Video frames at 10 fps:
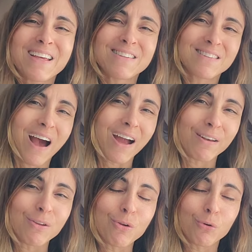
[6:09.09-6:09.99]
is
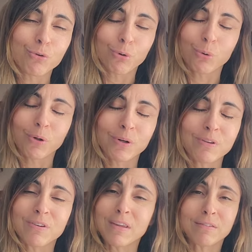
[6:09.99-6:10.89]
guiding you
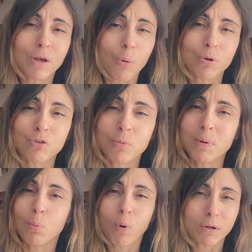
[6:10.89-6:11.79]
towards, is going to
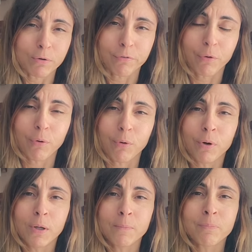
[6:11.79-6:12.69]
be wonderful.